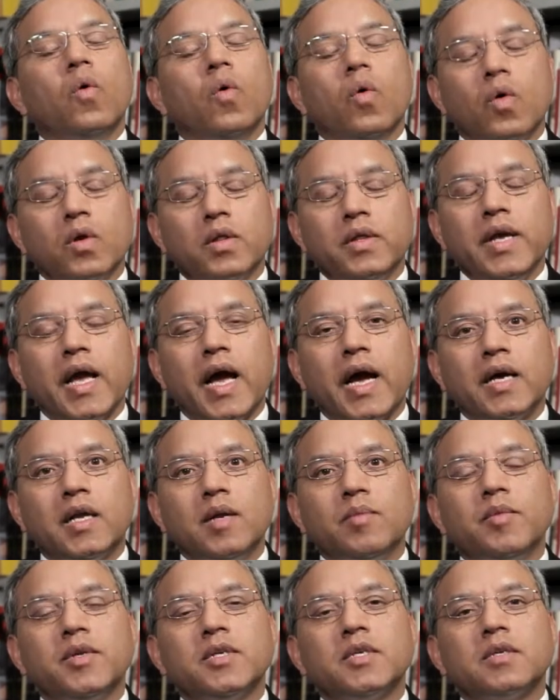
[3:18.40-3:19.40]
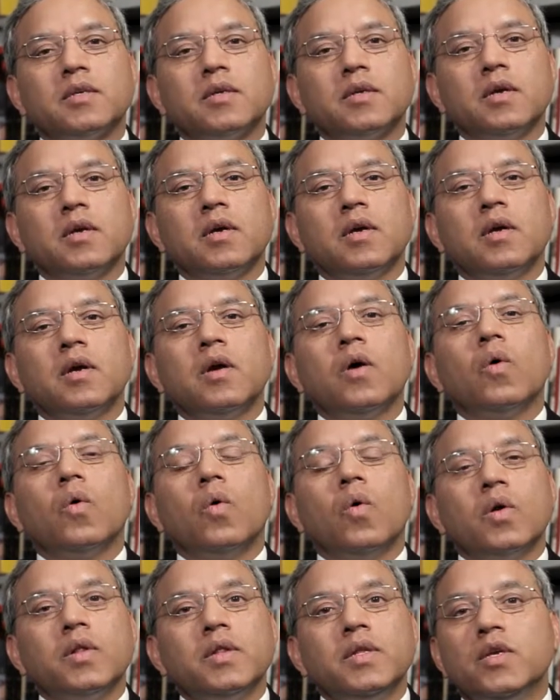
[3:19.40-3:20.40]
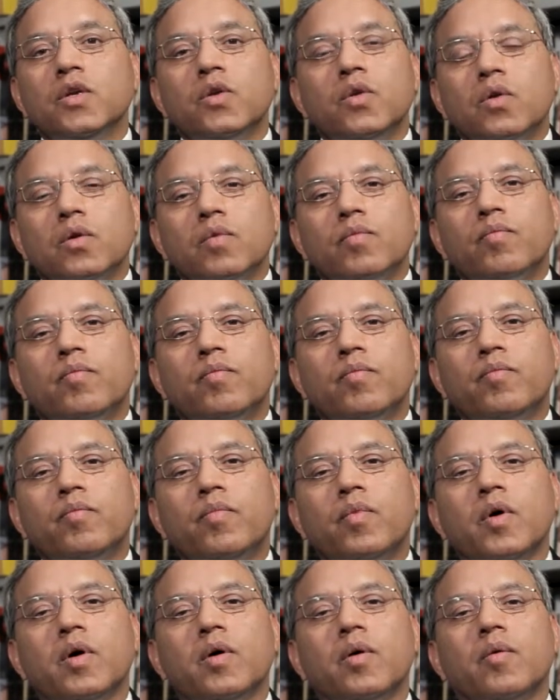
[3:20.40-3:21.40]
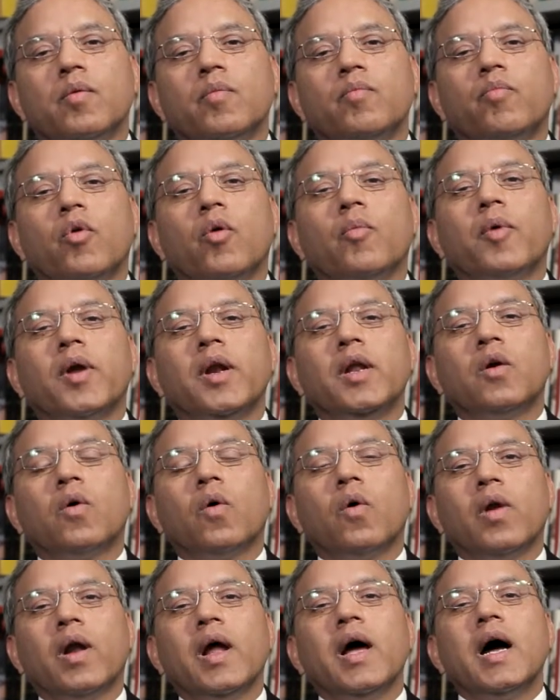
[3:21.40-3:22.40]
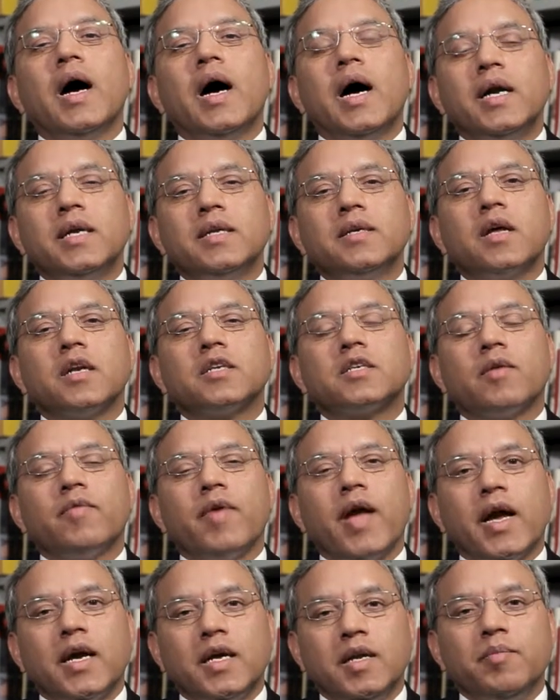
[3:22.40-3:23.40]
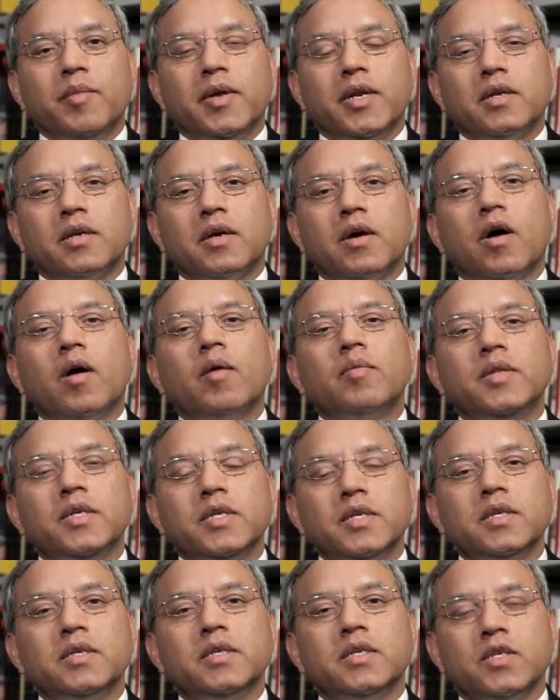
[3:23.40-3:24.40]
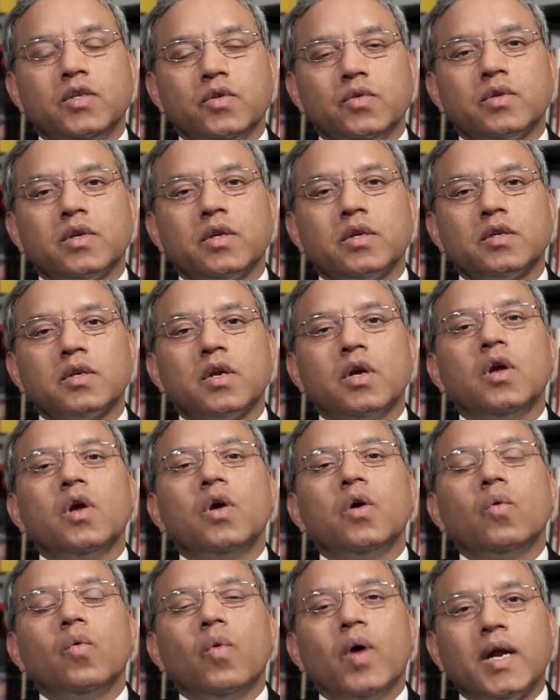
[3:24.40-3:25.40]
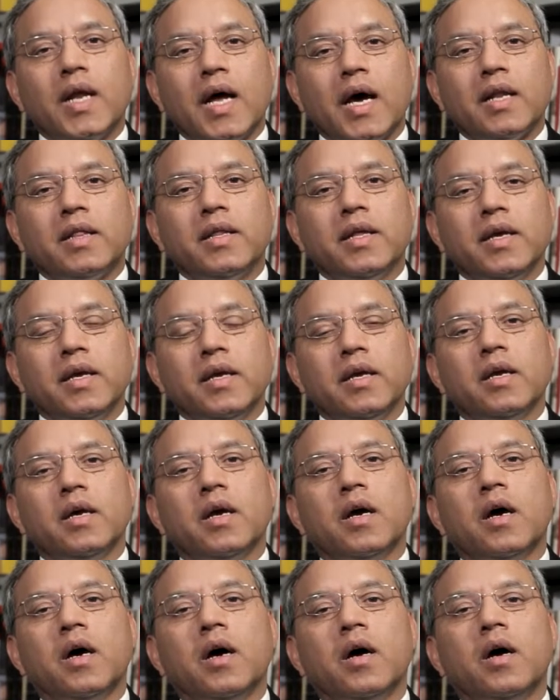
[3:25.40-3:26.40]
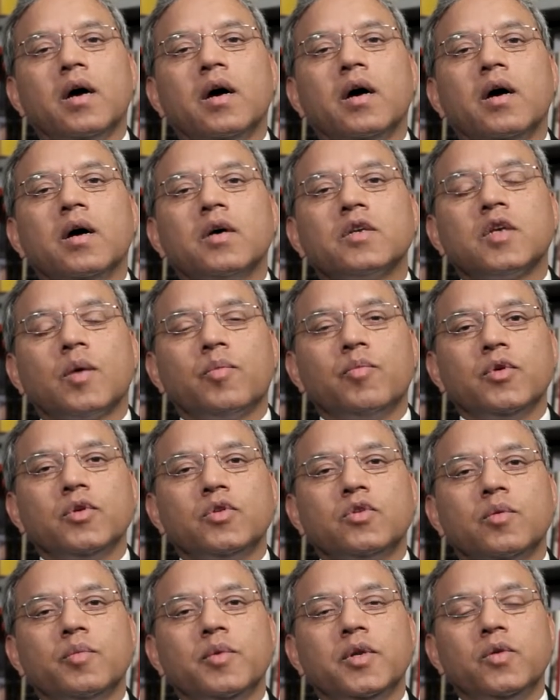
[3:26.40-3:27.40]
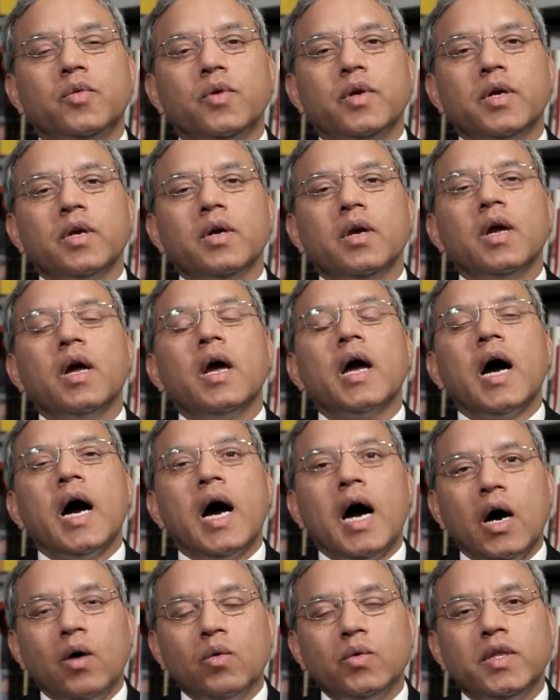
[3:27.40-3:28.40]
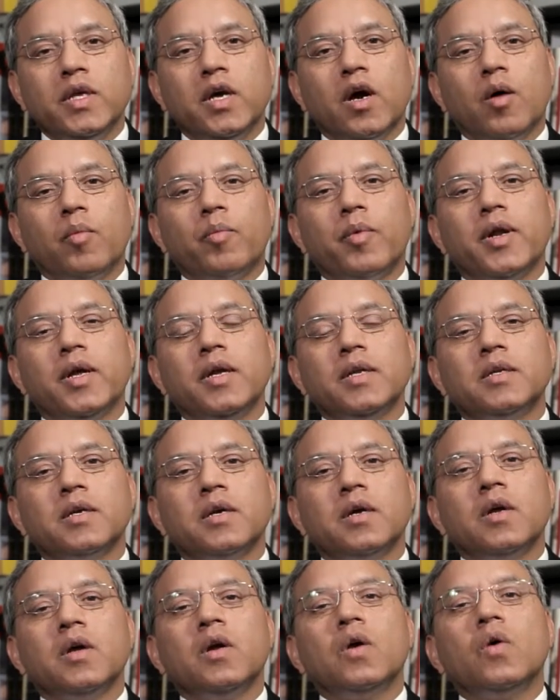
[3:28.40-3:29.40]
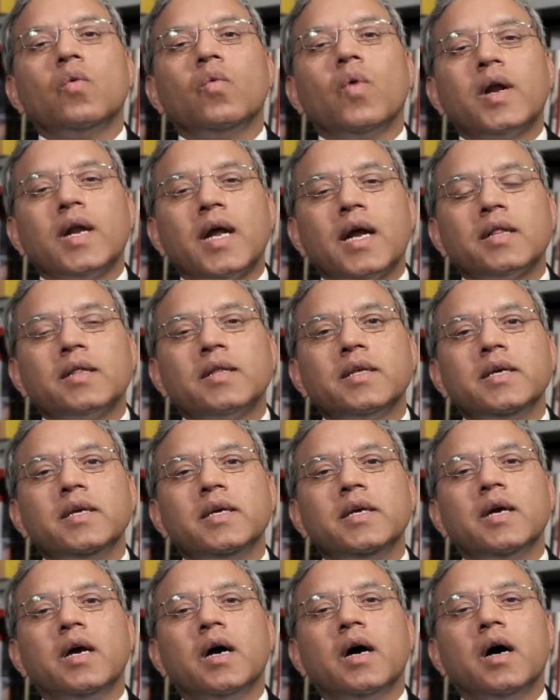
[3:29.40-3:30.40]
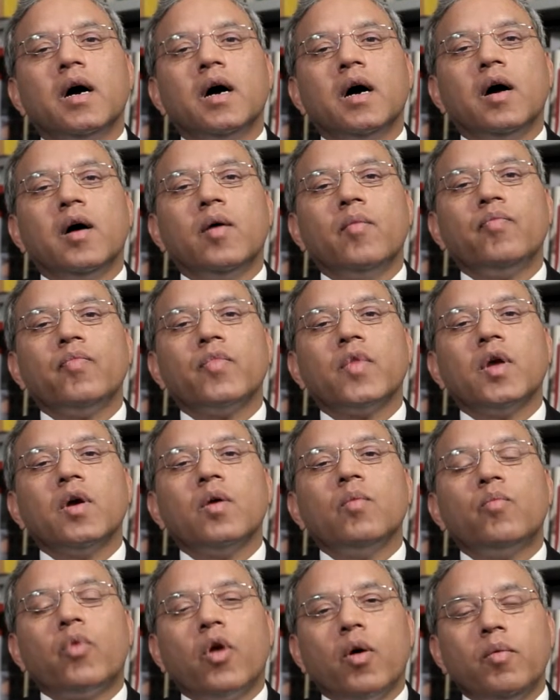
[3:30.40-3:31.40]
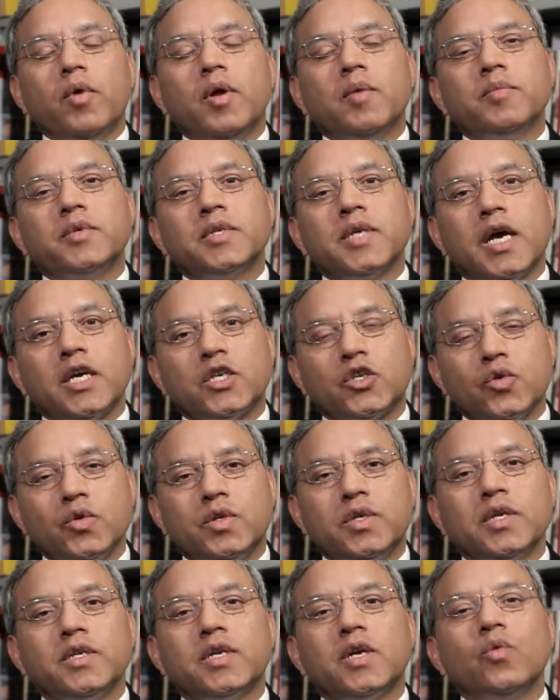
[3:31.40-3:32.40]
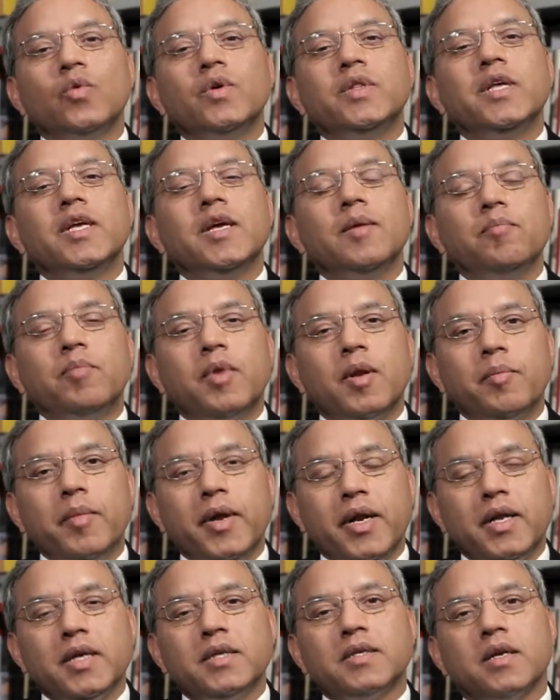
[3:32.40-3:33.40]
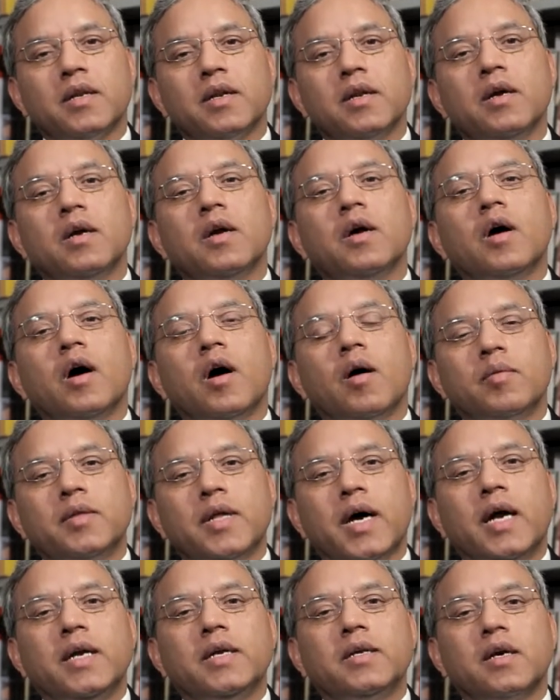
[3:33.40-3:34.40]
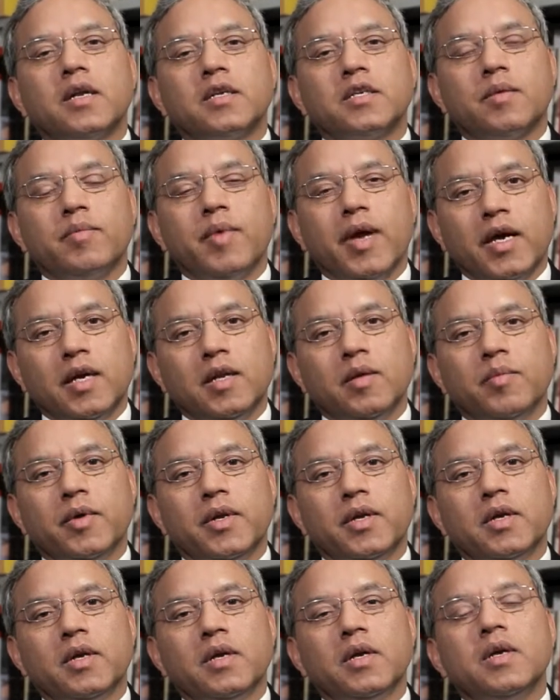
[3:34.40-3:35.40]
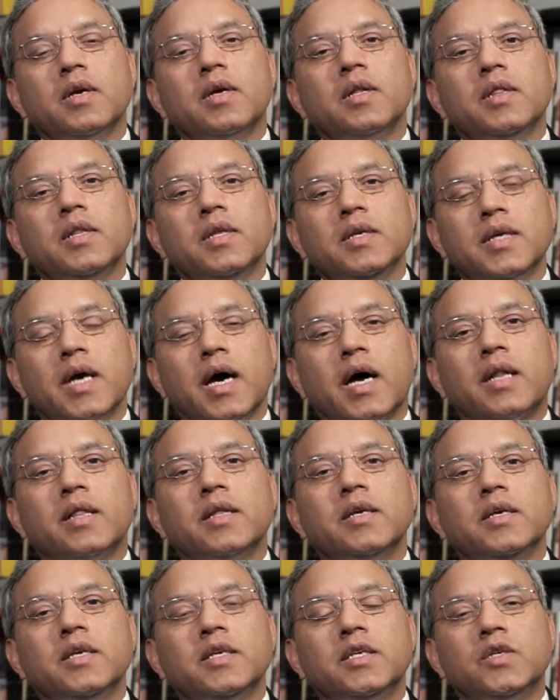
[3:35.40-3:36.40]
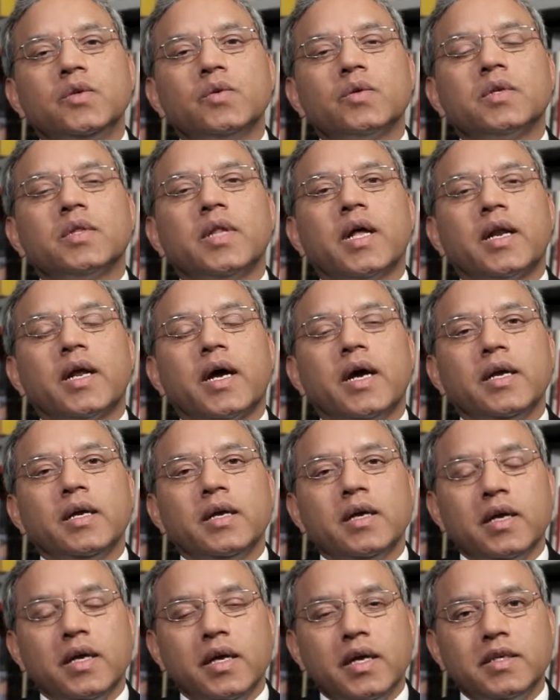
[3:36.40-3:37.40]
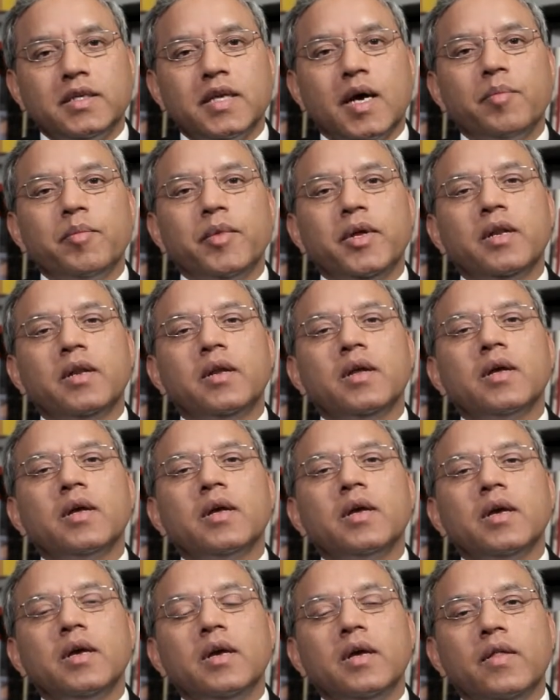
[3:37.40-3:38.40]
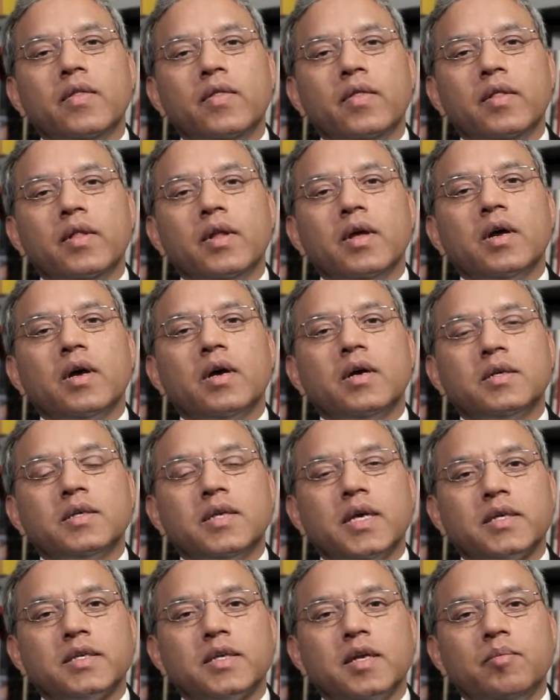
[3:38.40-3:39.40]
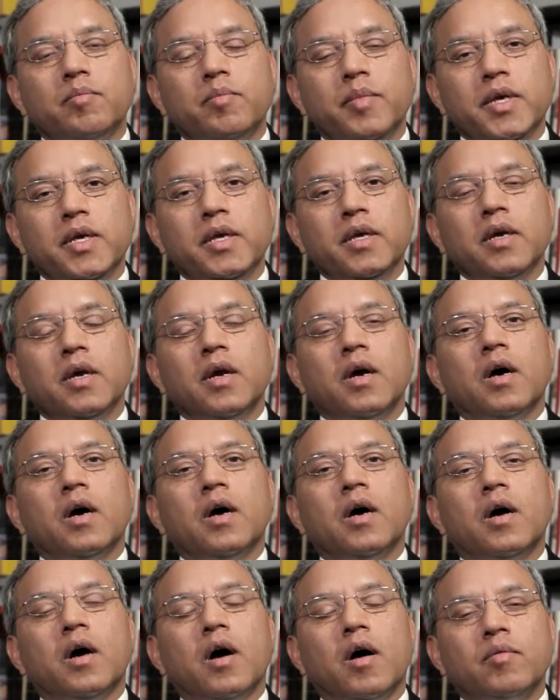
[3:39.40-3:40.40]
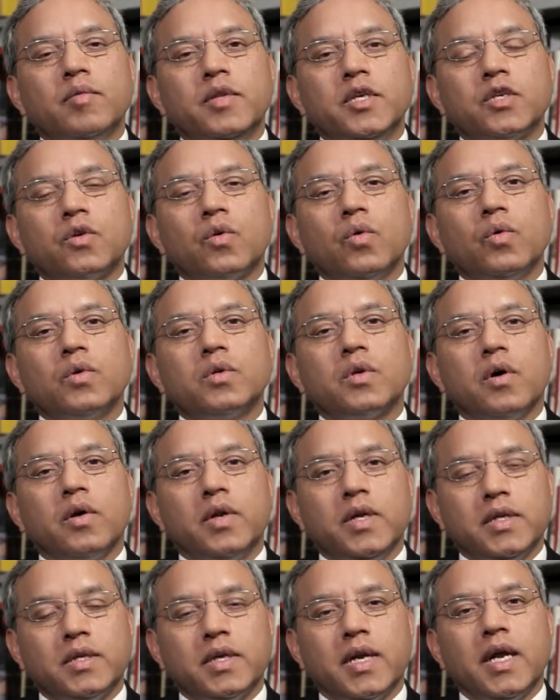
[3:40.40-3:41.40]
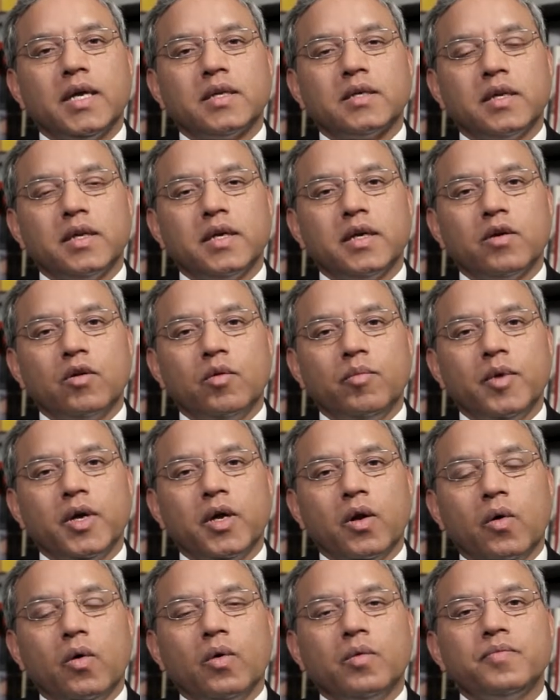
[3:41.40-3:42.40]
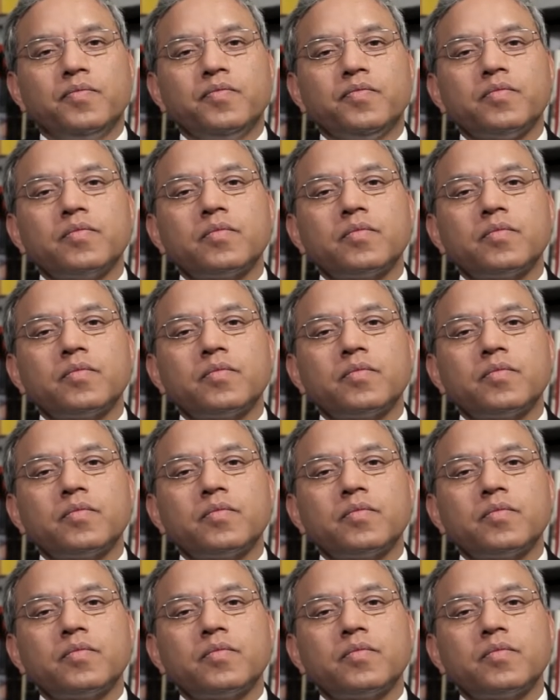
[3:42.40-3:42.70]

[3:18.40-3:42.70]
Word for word: or the agreements or the uh, properly called articles of agreement of these institutions. What are they uh, supposed to be doing, how they operate, what are the um, problems associated with the implementation of the articles of agreement. These are the issues that I examine in uh, section B uh, of this course on international economic law.